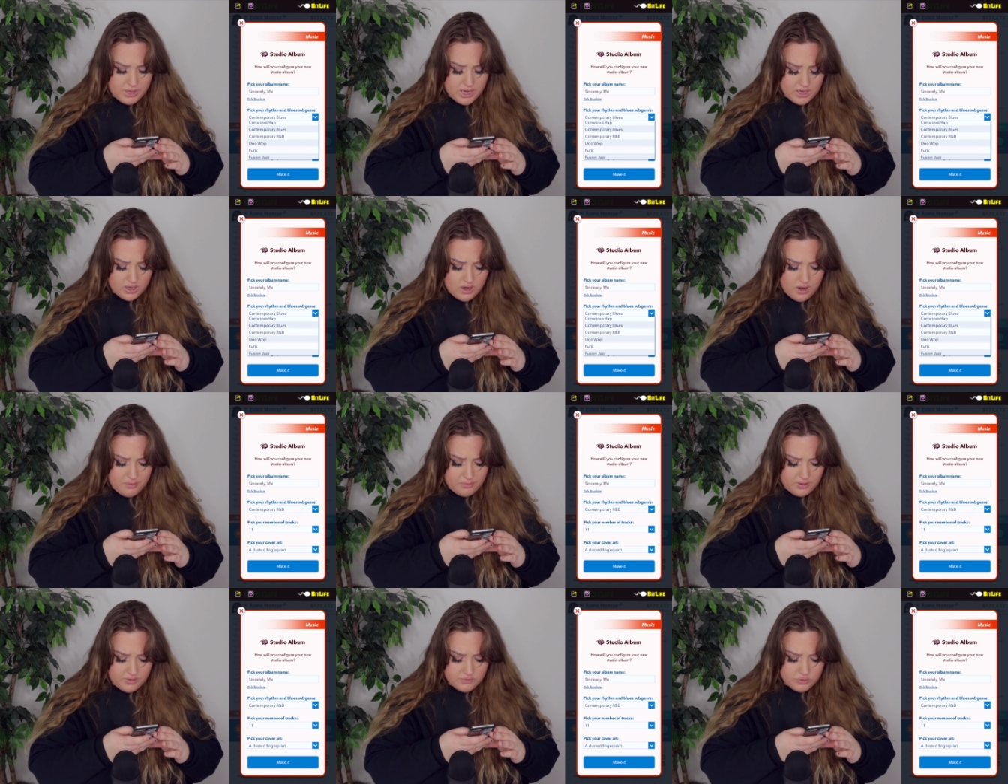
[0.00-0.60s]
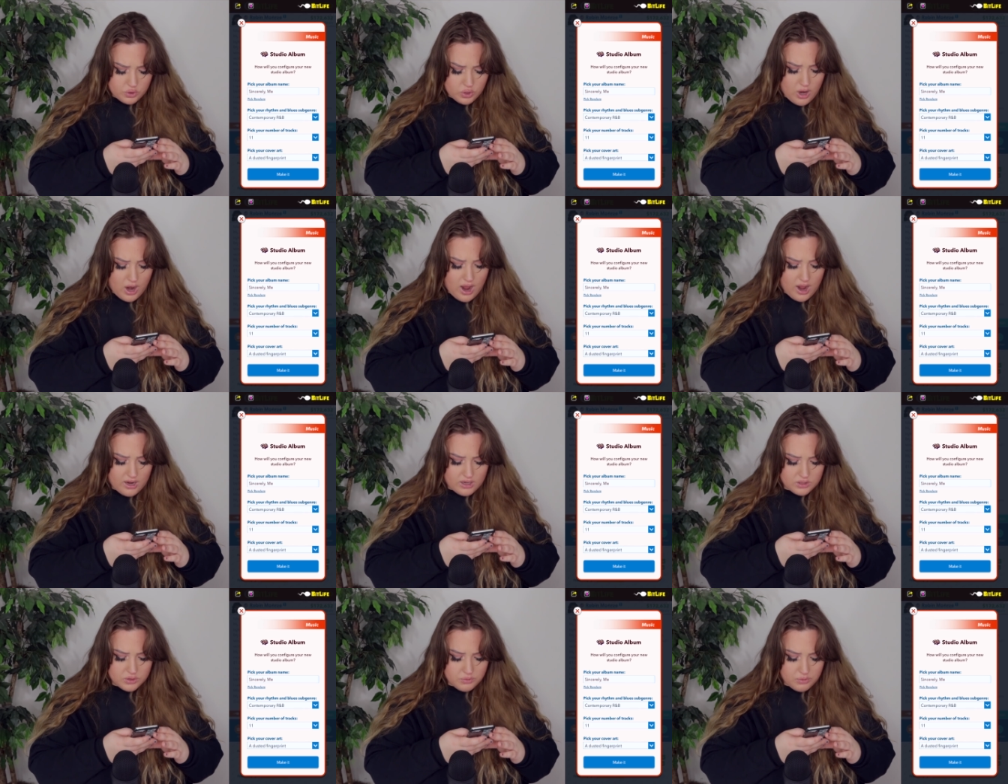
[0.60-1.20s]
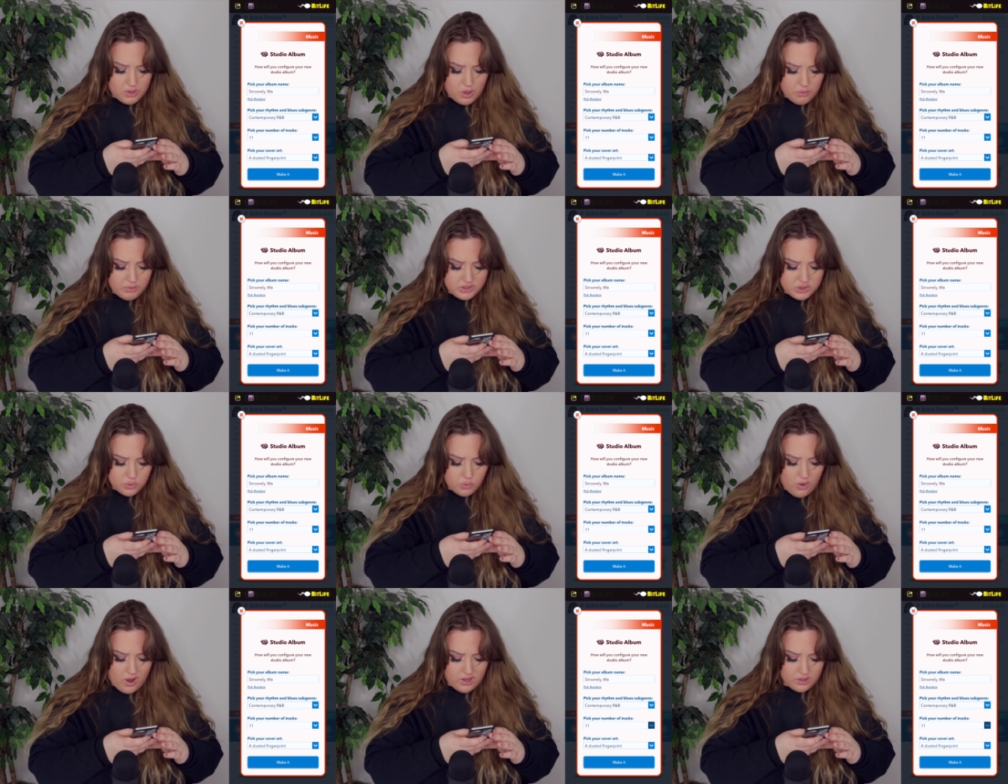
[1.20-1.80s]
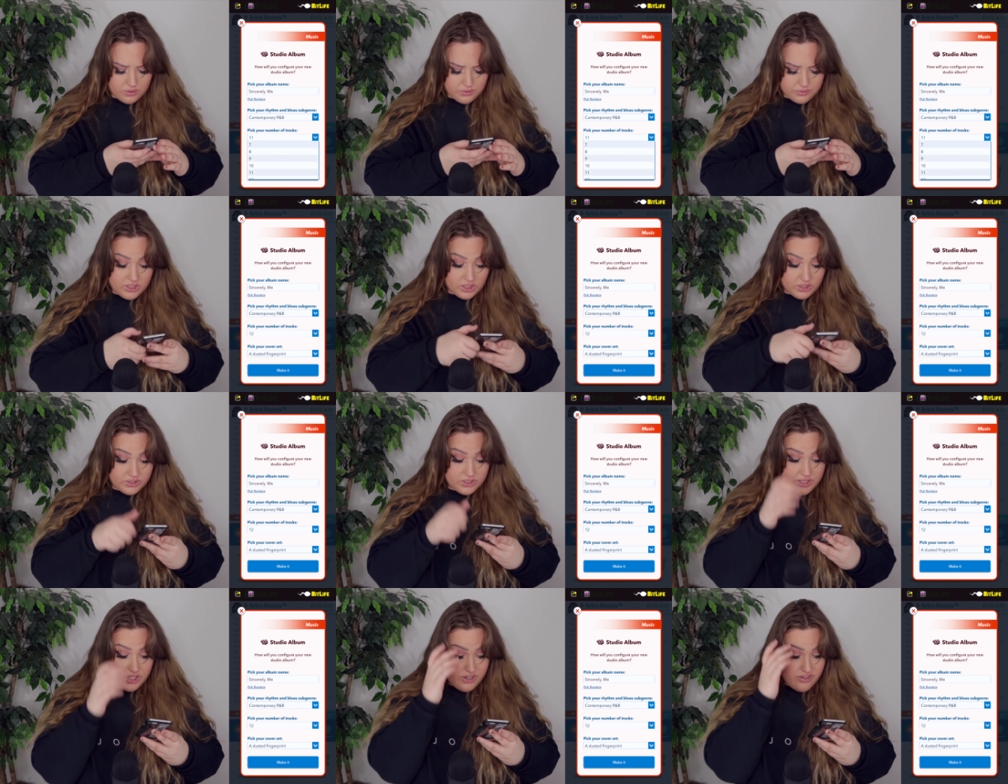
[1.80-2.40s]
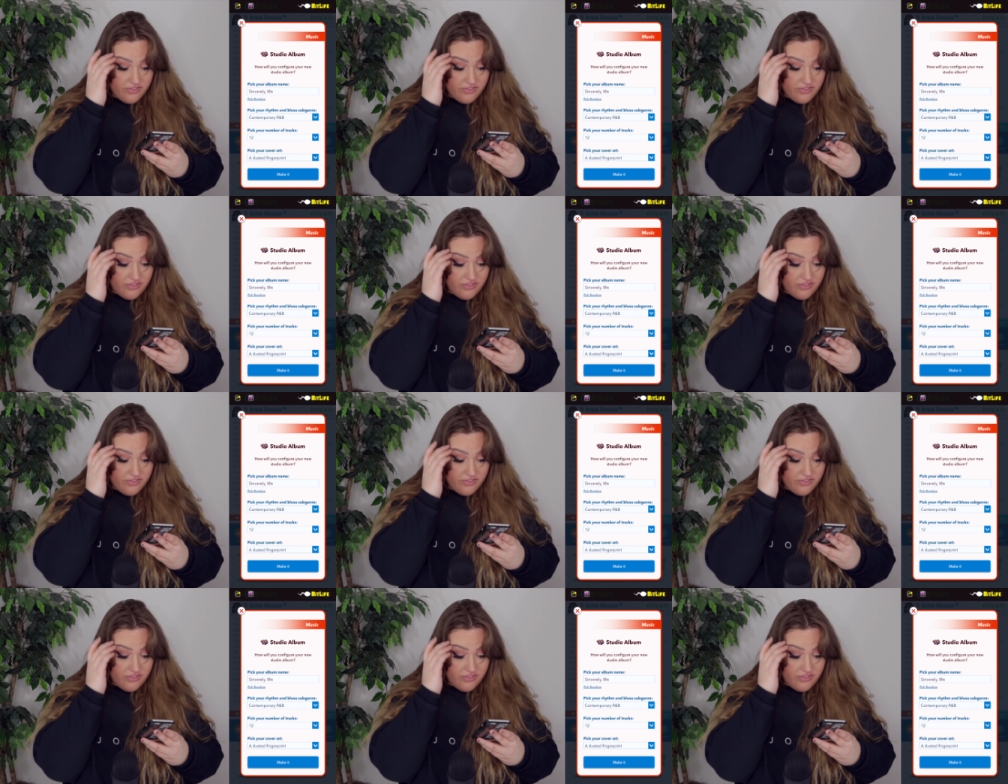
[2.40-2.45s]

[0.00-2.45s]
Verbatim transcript: Pick a number of tracks. We'll go with 12. Dusted